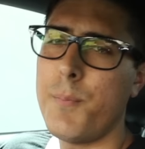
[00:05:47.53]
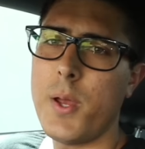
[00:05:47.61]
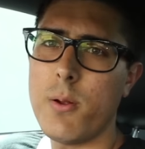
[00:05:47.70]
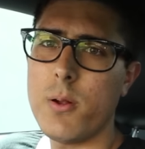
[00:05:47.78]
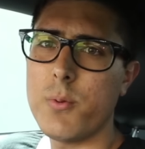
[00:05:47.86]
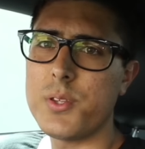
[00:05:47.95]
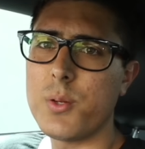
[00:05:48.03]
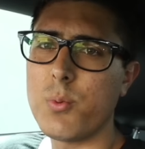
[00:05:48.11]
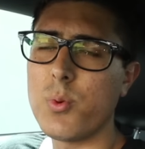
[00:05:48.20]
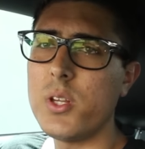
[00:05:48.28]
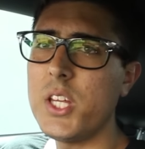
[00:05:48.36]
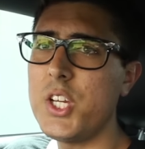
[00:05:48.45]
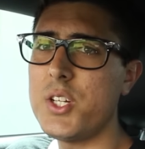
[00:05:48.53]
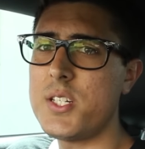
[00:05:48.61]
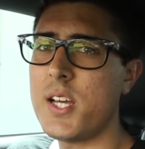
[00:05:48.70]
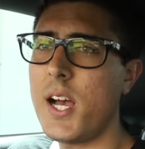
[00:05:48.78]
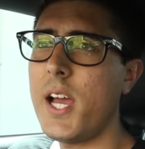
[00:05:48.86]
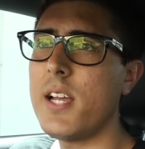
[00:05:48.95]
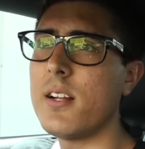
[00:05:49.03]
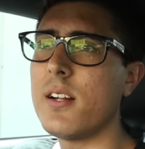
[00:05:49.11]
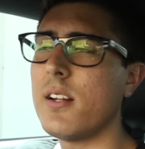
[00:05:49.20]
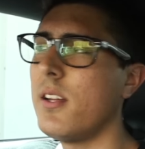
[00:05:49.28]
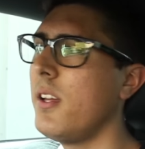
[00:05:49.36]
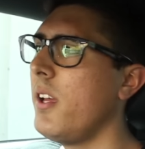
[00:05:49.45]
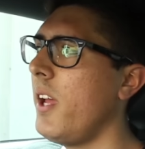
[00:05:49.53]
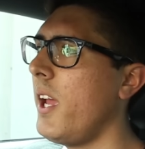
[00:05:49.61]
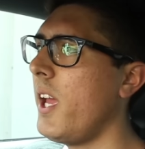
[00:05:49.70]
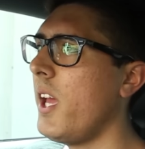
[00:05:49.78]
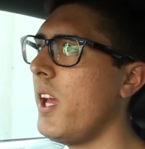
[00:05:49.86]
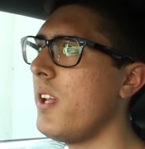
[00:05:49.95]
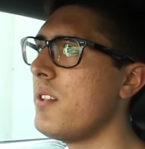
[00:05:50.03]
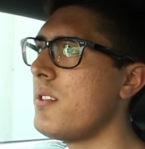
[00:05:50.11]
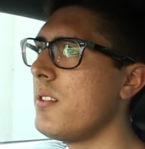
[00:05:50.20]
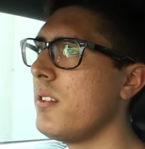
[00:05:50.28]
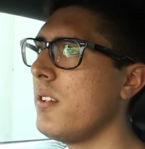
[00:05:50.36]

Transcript: pair it with a really good tire, and